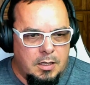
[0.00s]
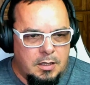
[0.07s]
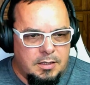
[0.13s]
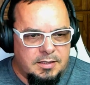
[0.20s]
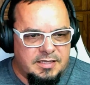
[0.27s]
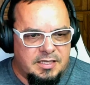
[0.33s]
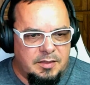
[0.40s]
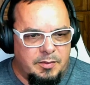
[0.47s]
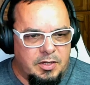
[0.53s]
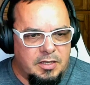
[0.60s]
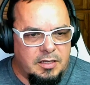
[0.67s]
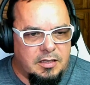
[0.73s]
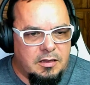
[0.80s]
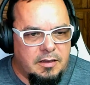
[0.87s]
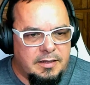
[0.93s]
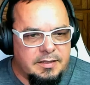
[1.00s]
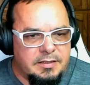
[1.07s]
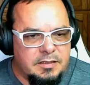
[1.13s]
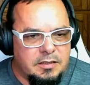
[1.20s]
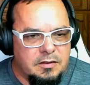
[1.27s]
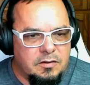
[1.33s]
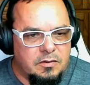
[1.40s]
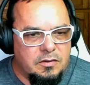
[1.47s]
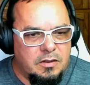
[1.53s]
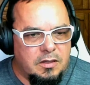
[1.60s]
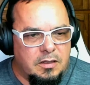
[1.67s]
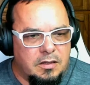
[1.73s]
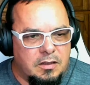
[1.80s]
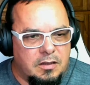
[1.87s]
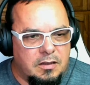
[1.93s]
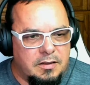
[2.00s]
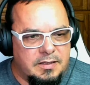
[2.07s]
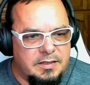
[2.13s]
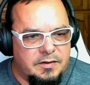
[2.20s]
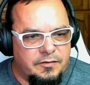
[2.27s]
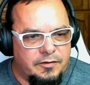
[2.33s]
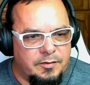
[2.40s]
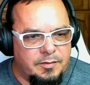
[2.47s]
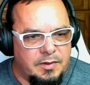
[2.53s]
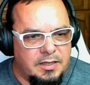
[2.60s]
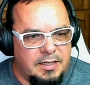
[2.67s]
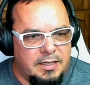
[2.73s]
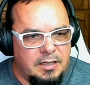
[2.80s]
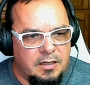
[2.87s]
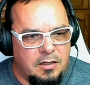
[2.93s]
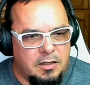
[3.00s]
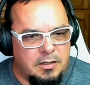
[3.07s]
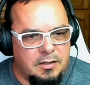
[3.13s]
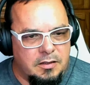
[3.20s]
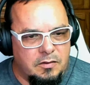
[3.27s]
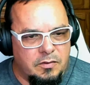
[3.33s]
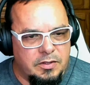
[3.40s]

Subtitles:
Similar question. This is from Lee Harden.